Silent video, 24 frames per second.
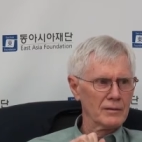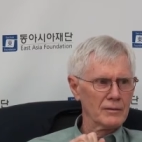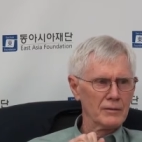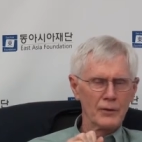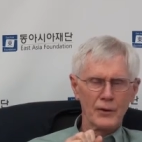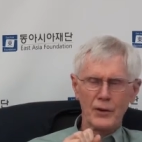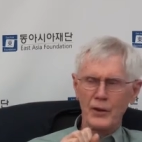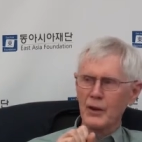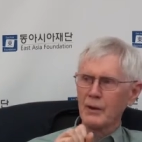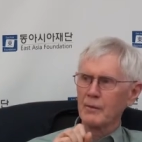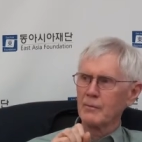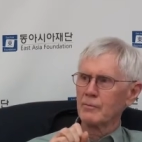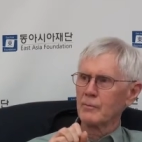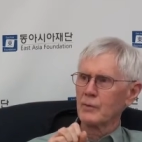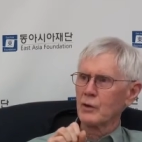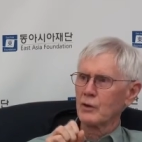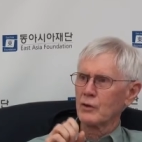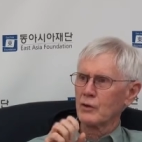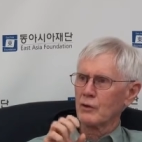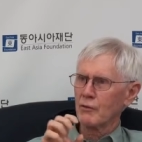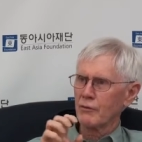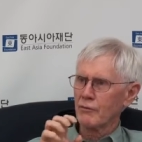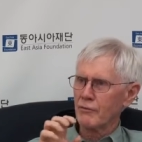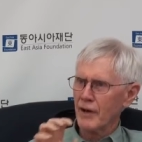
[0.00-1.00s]
for them to
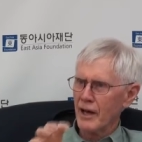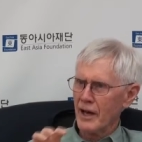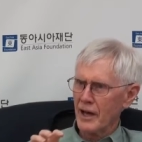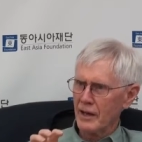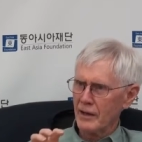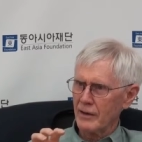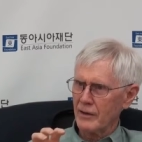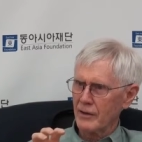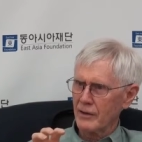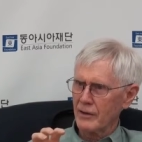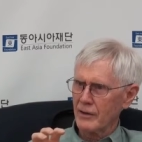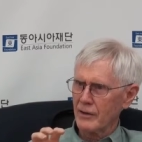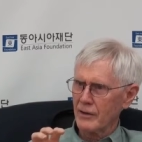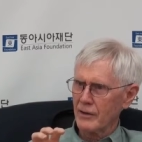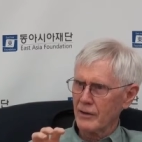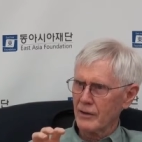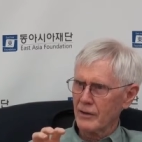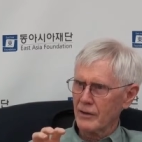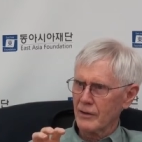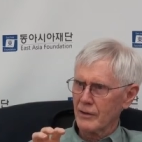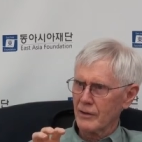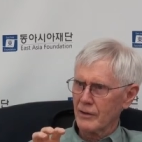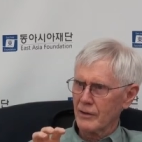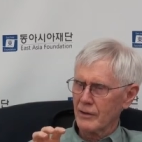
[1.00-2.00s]
defend
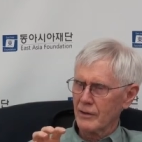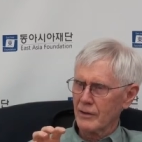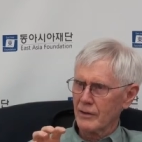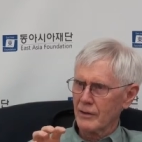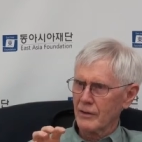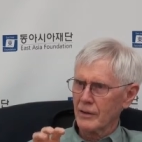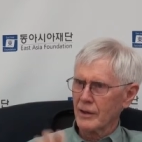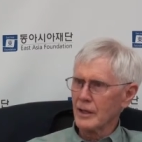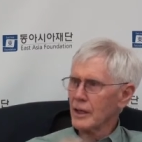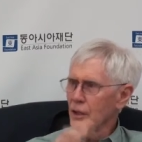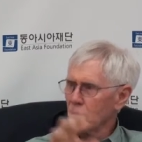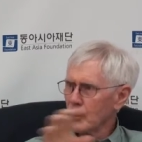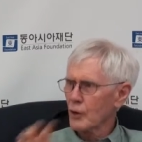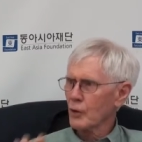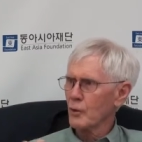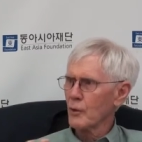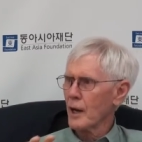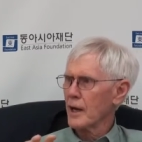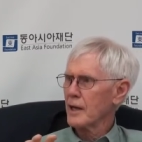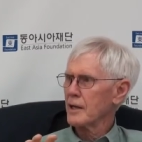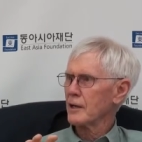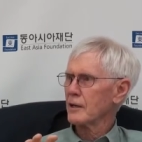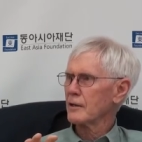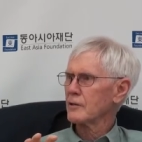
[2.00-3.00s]

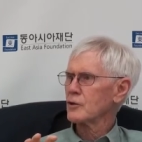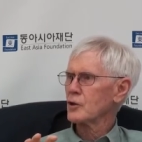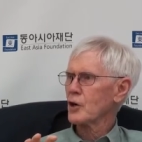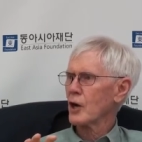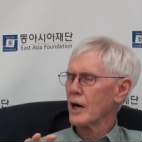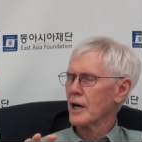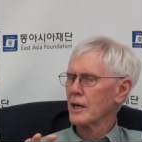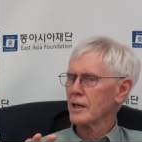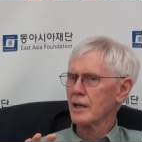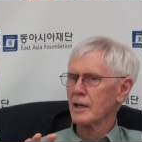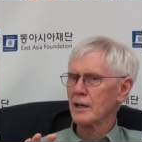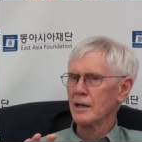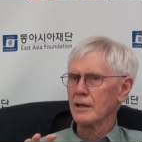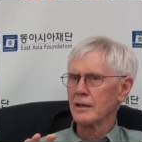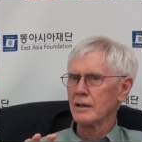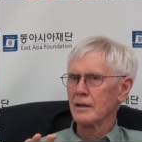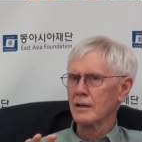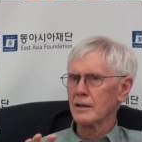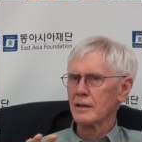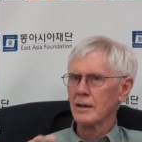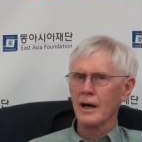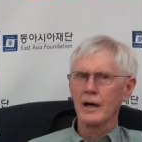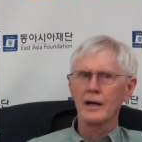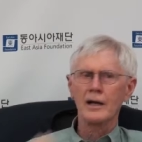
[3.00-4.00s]
integrating China,
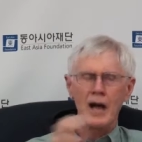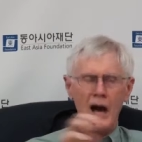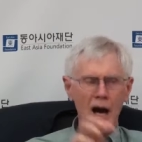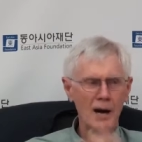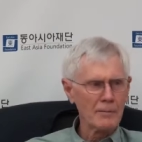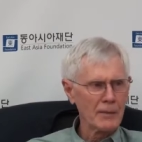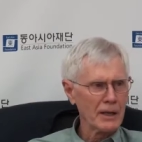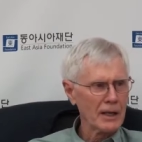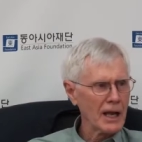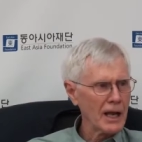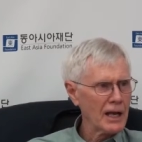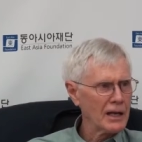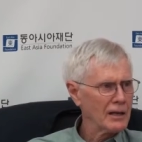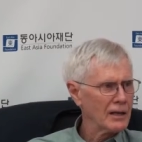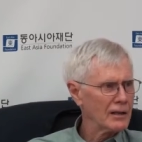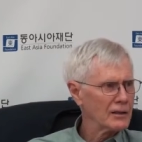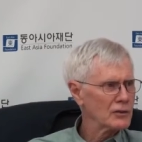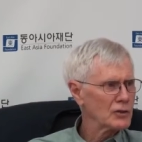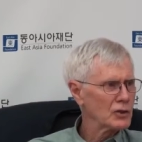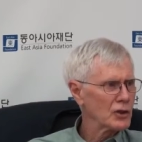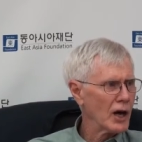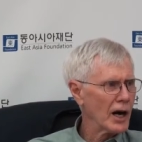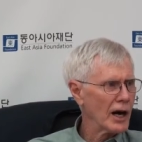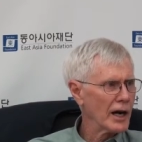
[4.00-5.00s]

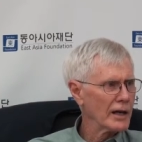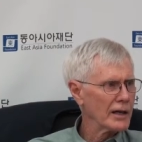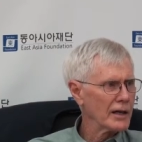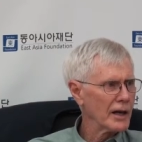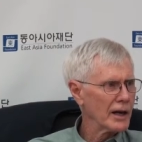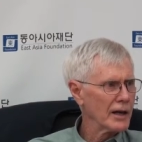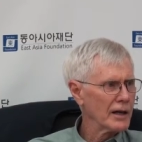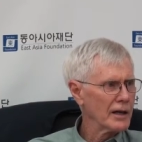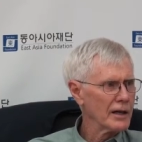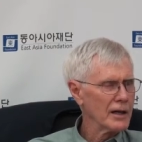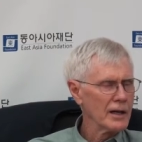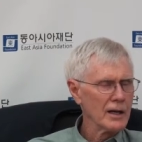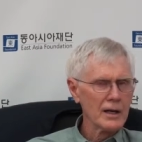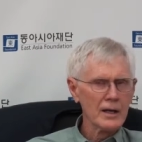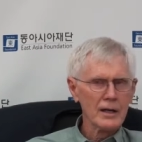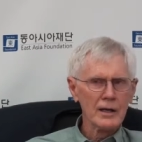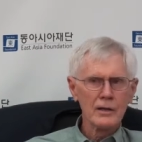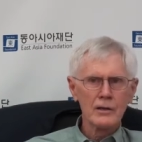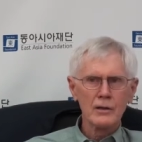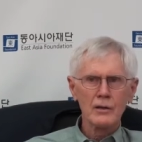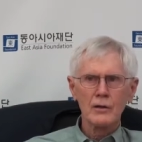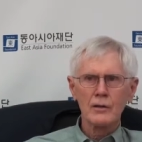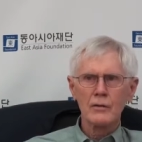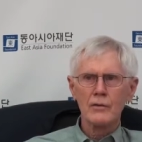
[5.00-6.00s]
accommodating China,
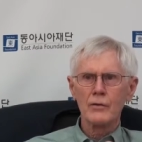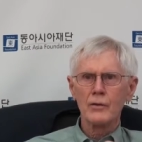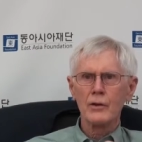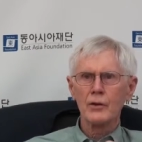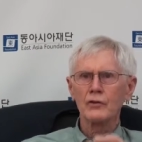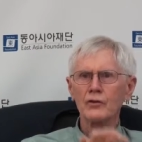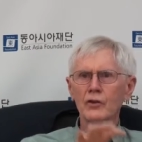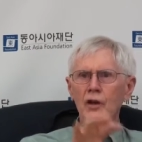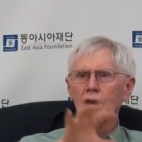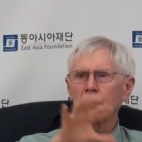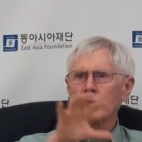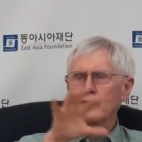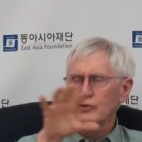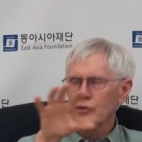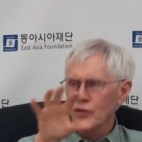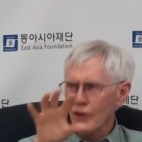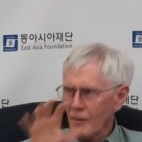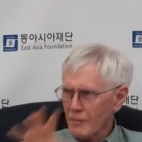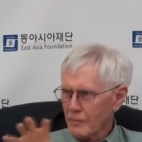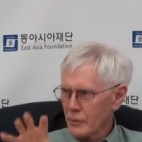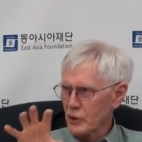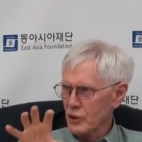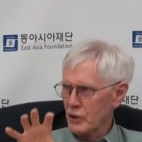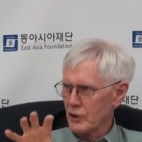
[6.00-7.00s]
this
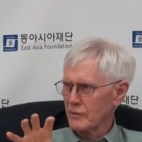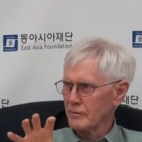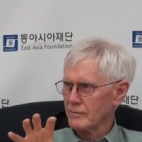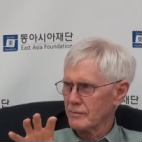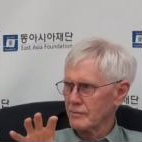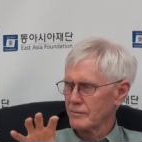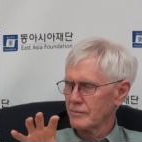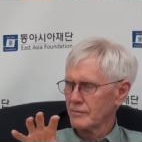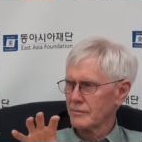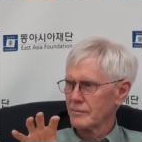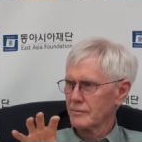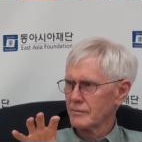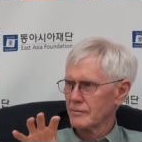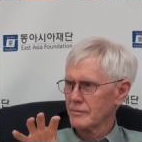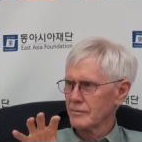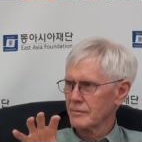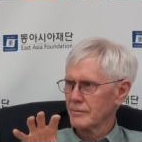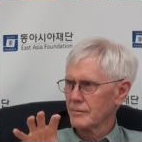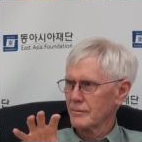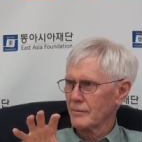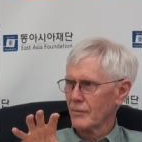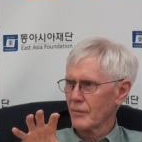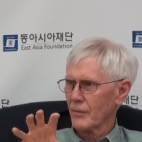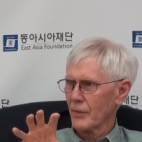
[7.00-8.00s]
assumption
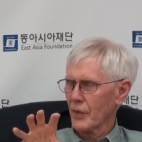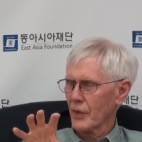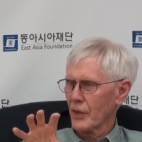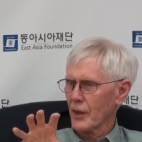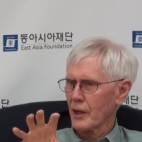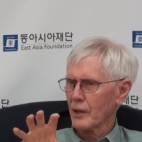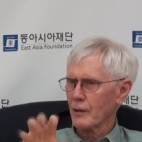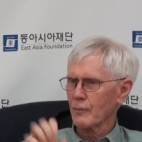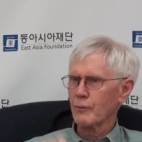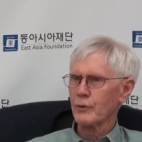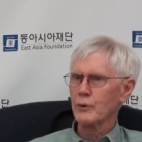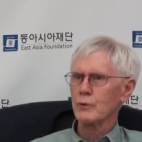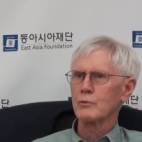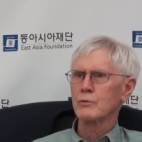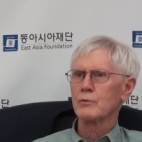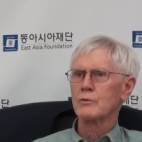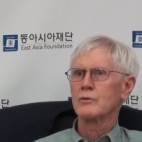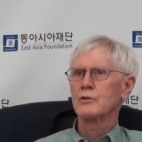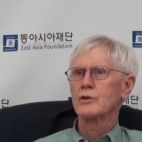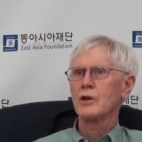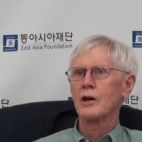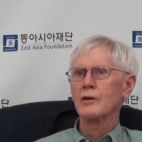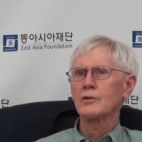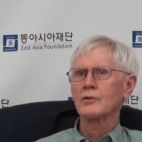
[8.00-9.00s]
that if you
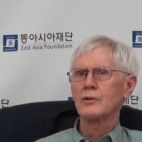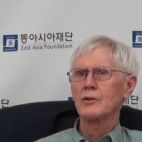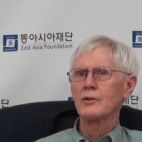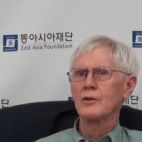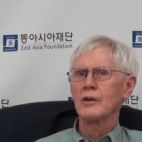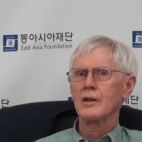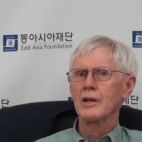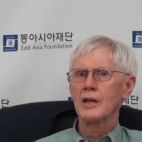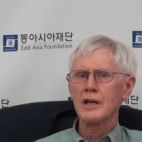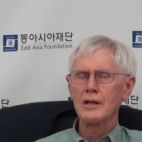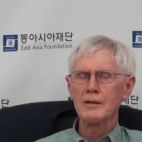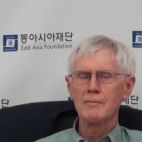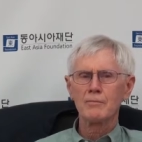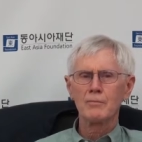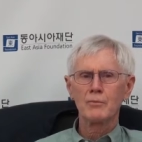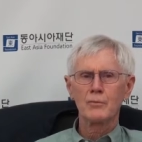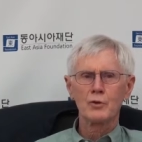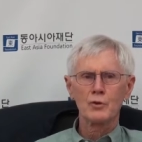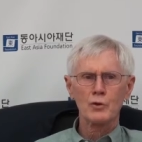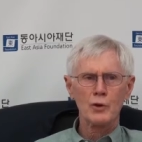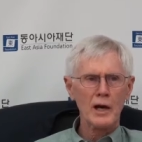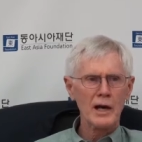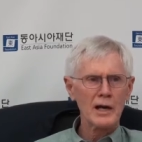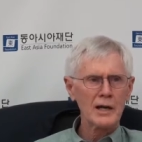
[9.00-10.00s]
just keep
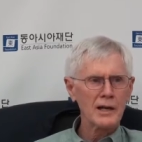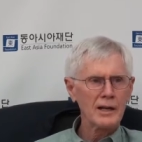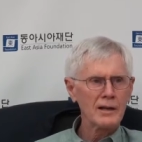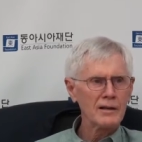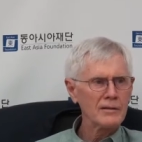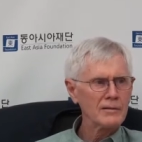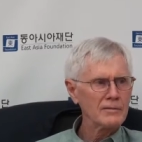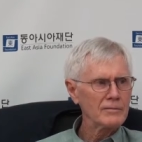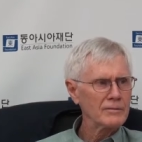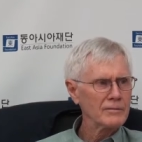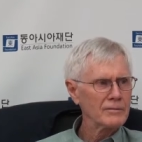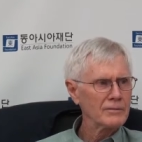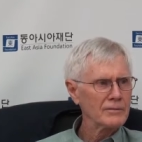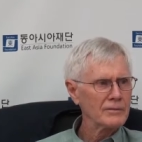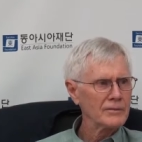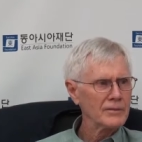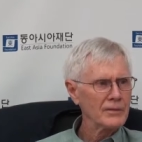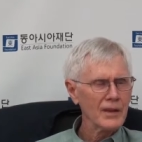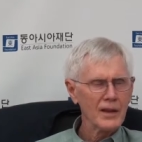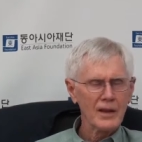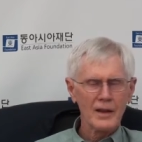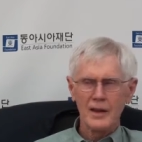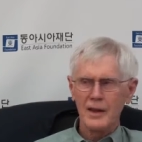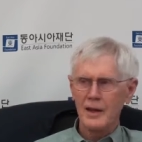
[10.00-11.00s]
trading,
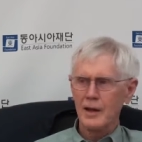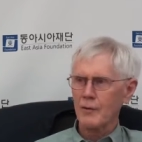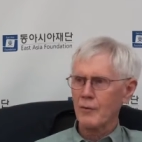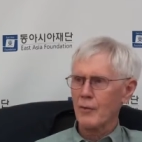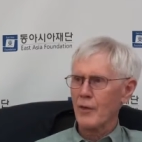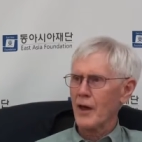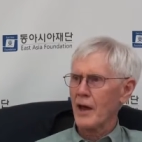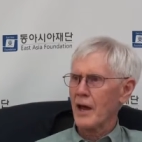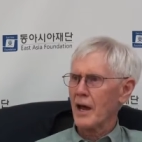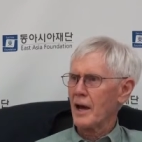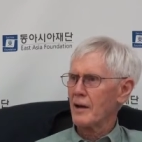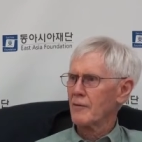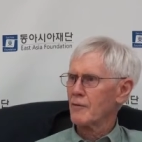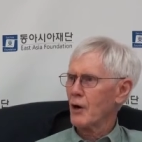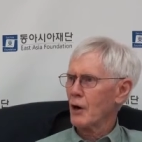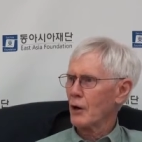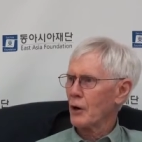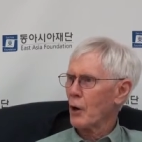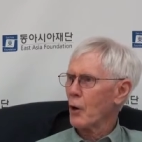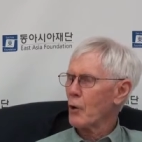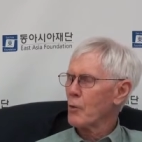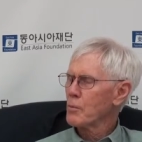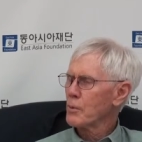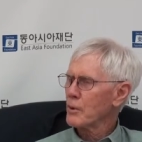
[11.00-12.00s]
if they have
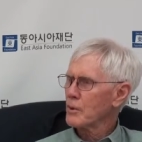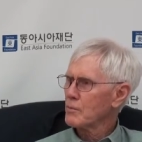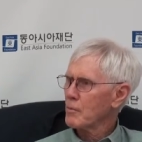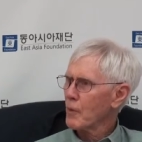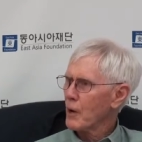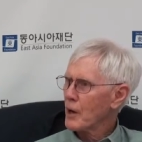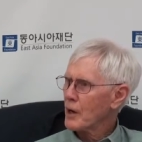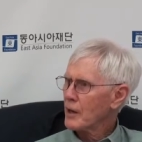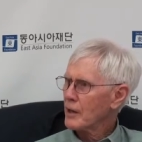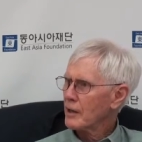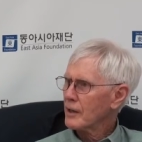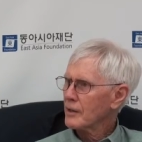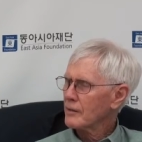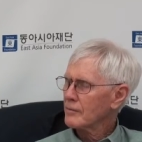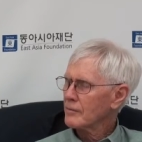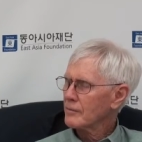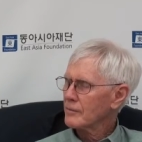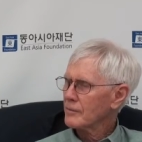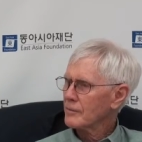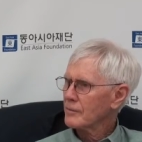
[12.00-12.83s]
an open market,